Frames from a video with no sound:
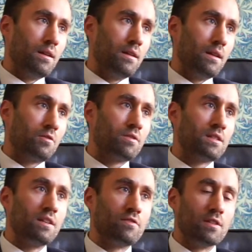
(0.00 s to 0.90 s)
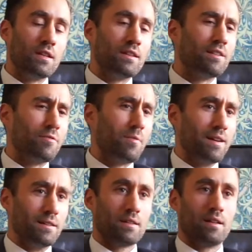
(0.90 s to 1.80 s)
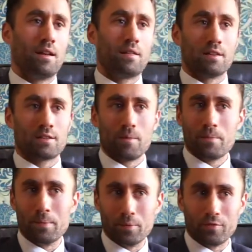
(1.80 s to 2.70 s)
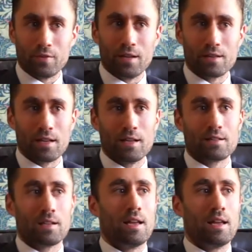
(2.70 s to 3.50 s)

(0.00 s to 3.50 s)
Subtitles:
it's received in different ways, and I think some people see it as